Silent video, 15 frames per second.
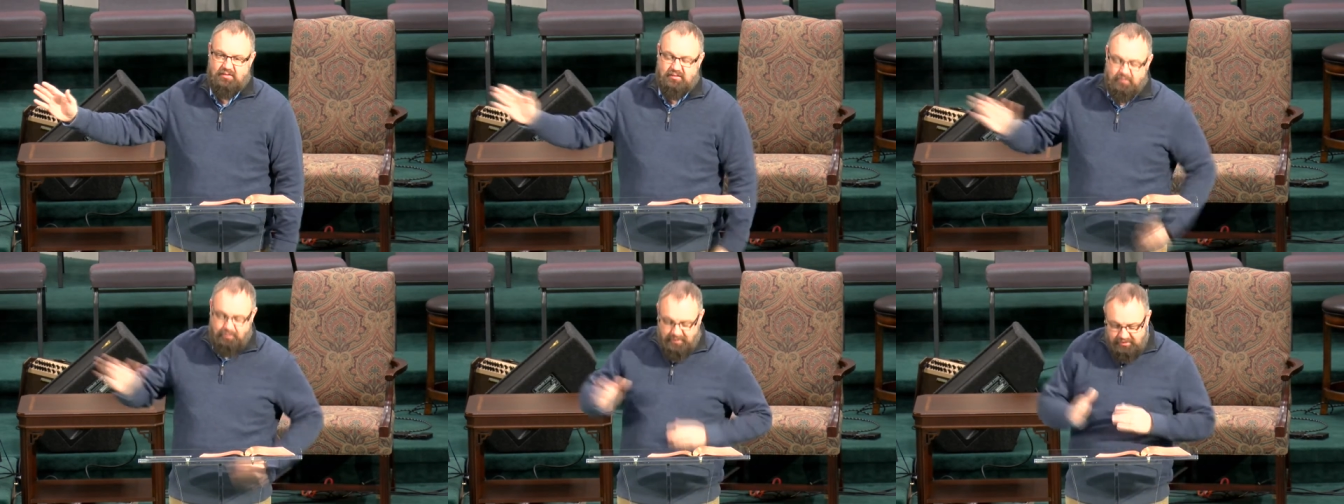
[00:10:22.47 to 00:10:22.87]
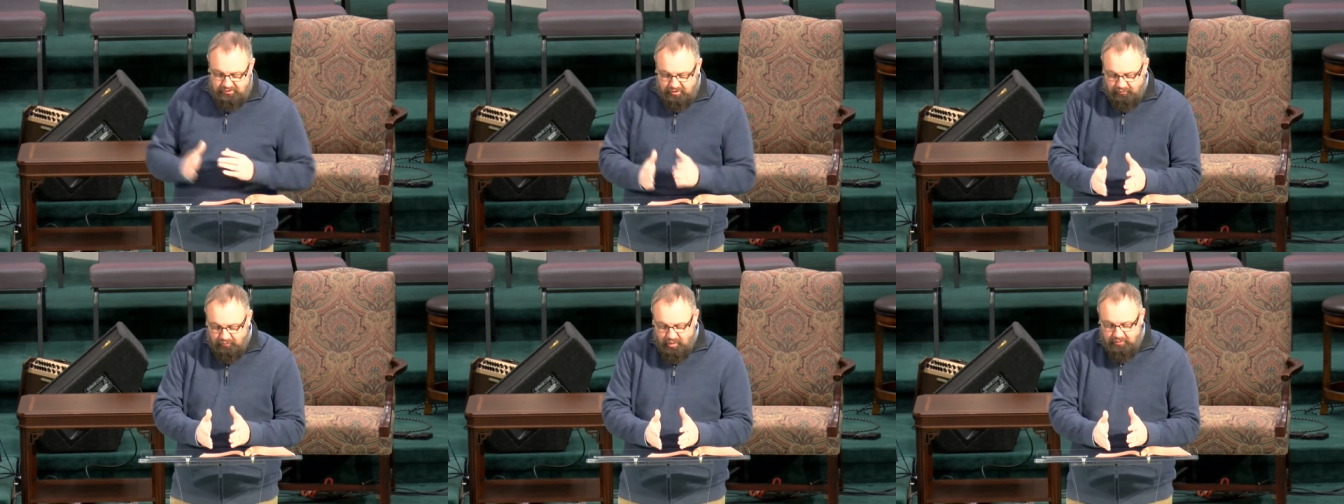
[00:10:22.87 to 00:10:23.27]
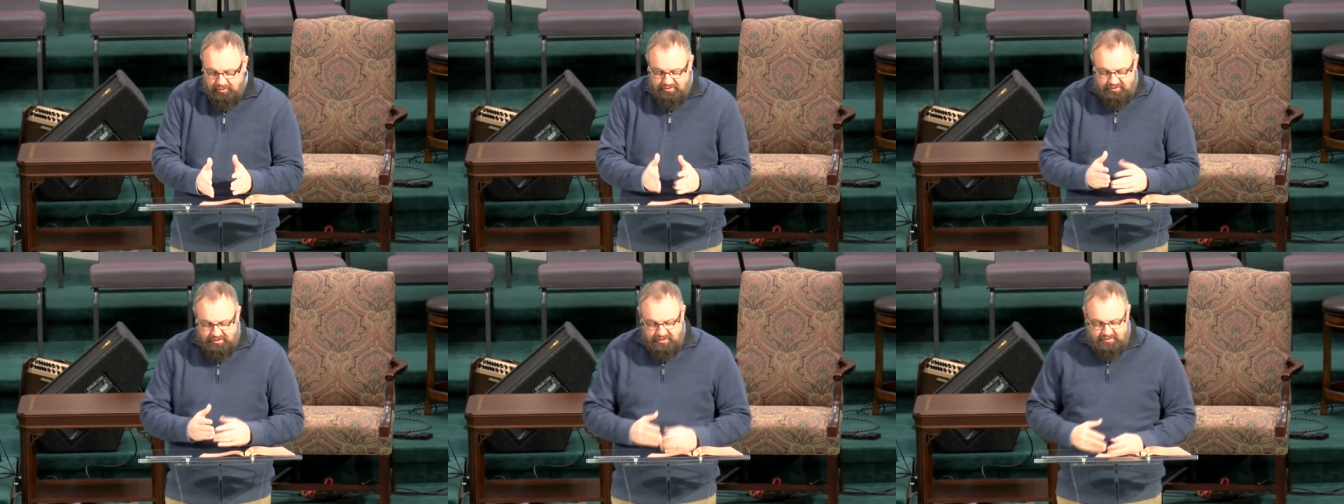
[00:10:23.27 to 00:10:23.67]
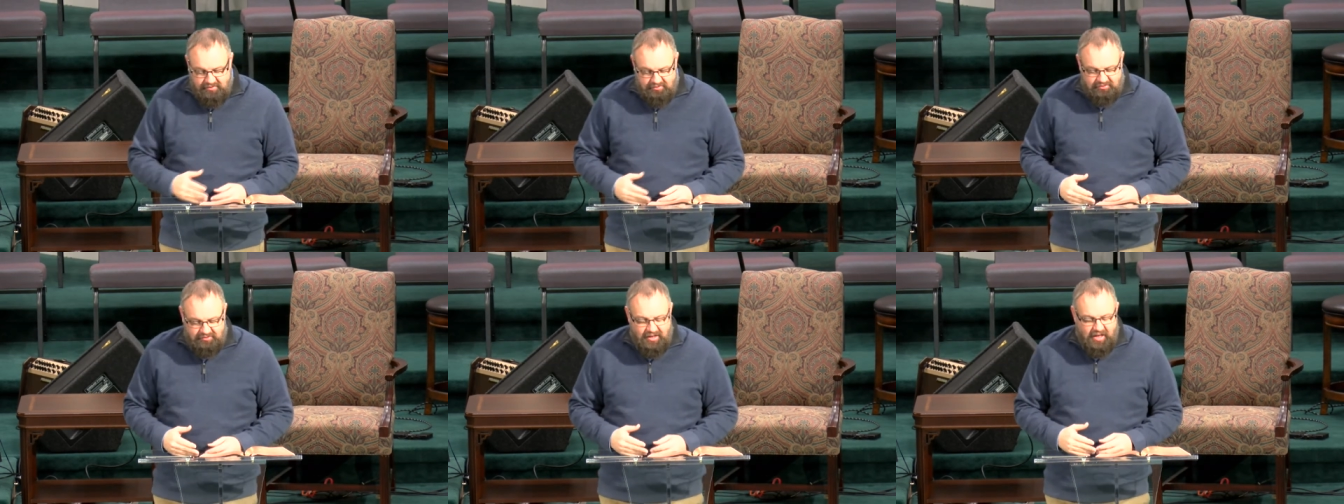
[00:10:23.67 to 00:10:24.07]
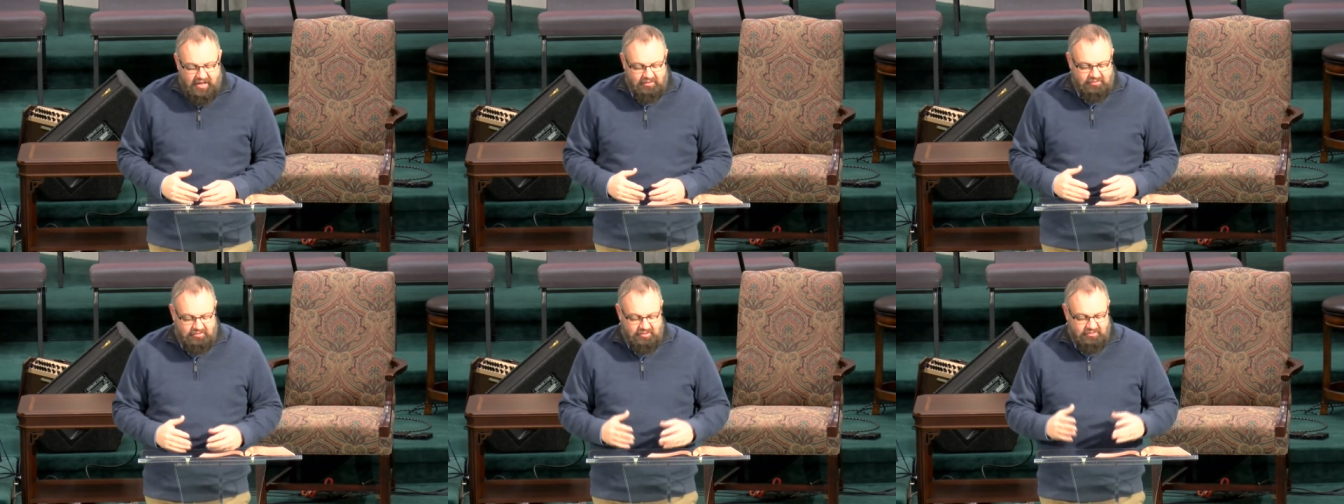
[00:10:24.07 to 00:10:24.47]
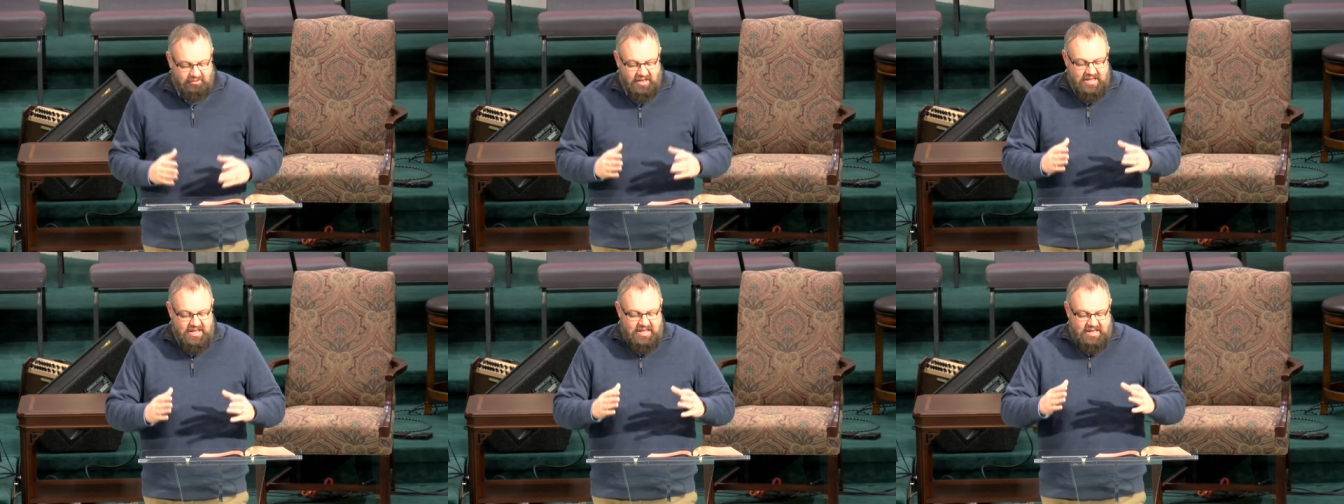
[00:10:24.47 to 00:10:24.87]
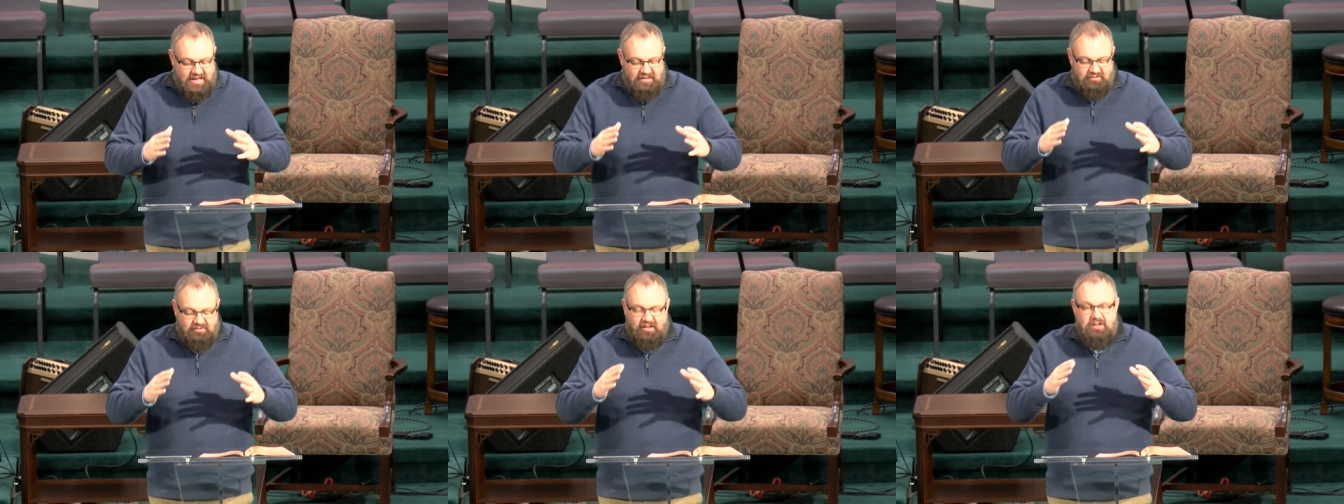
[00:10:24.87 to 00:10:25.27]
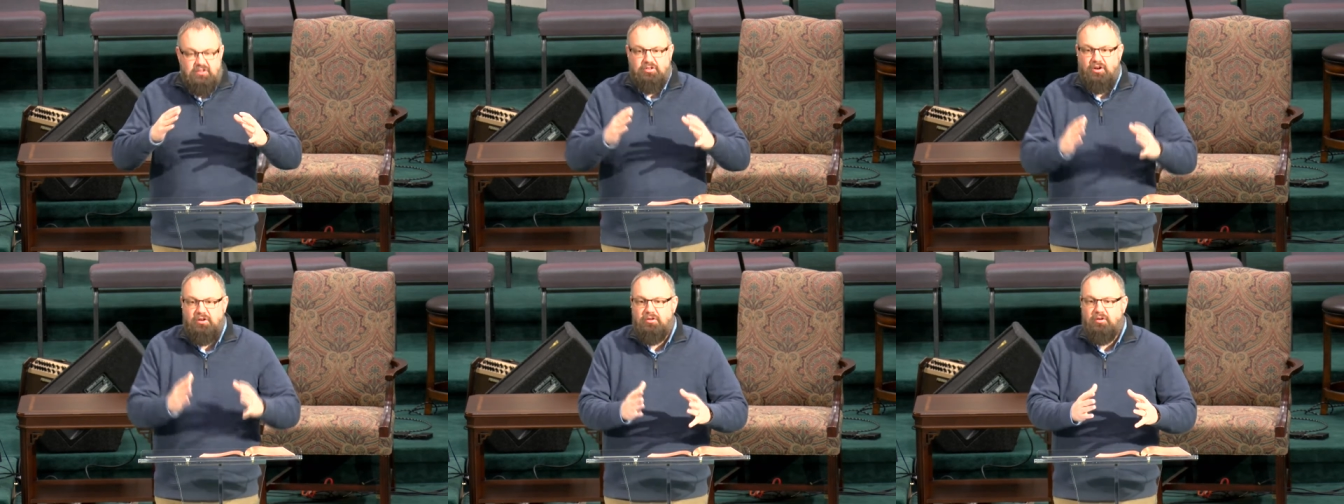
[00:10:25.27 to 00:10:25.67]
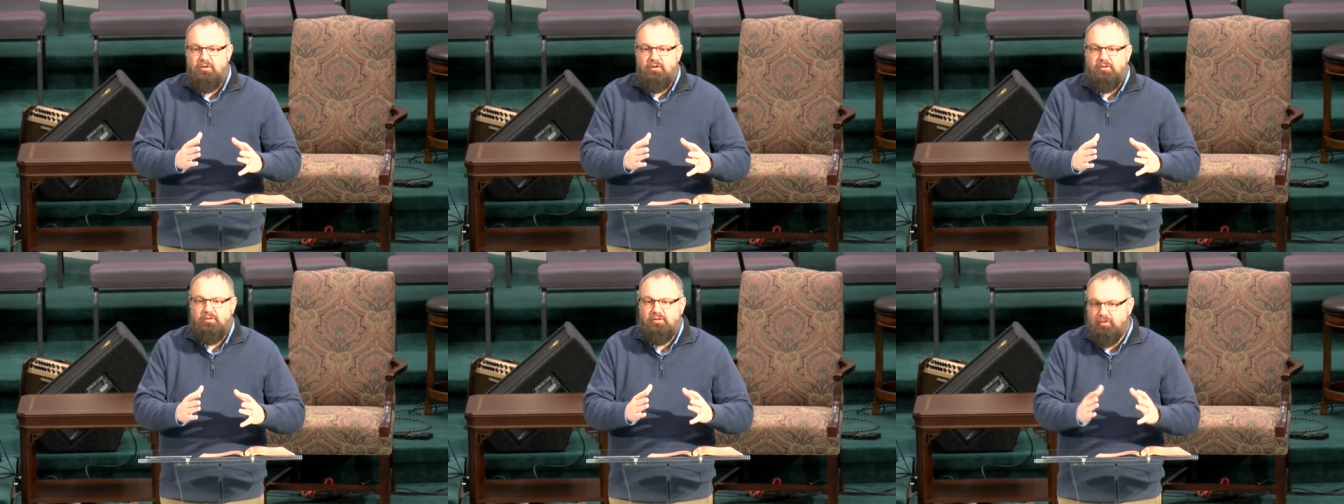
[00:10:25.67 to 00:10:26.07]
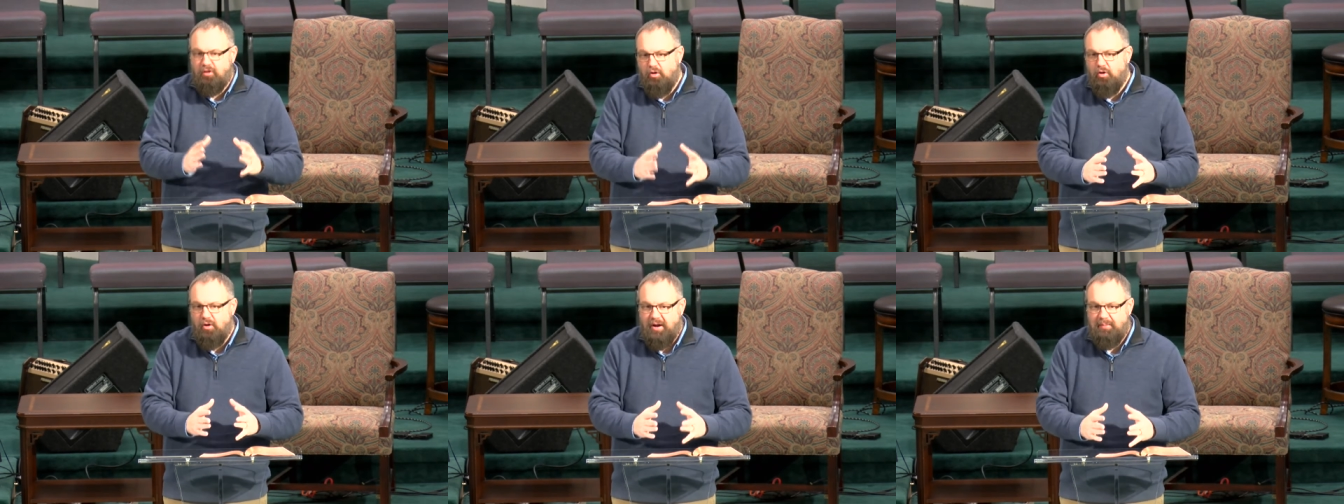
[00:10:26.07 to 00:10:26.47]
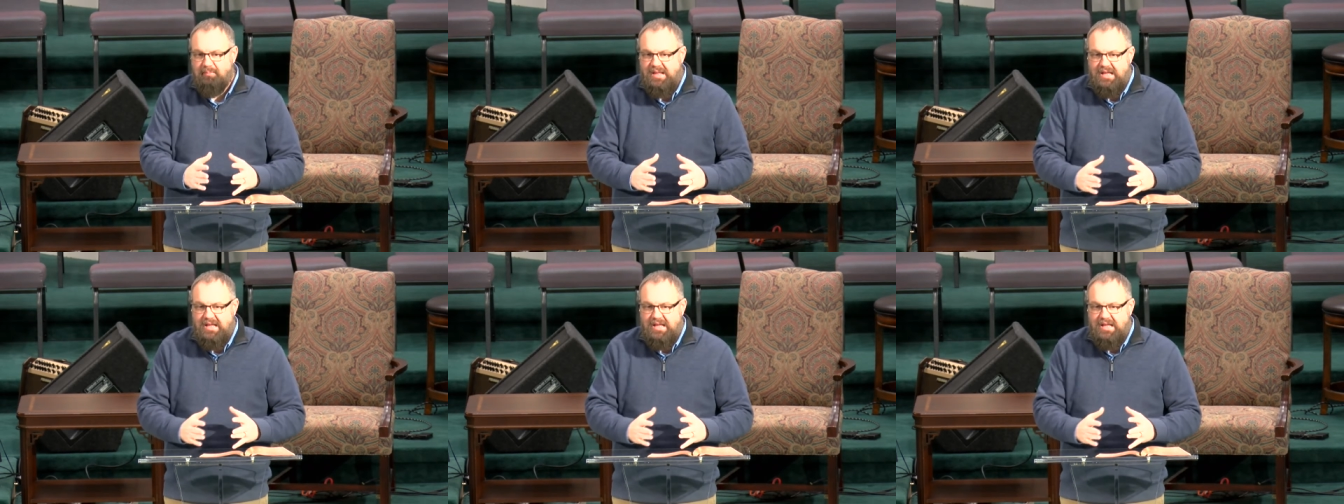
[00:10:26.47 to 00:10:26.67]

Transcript: The picture of what we see in this text is, is eternal glory.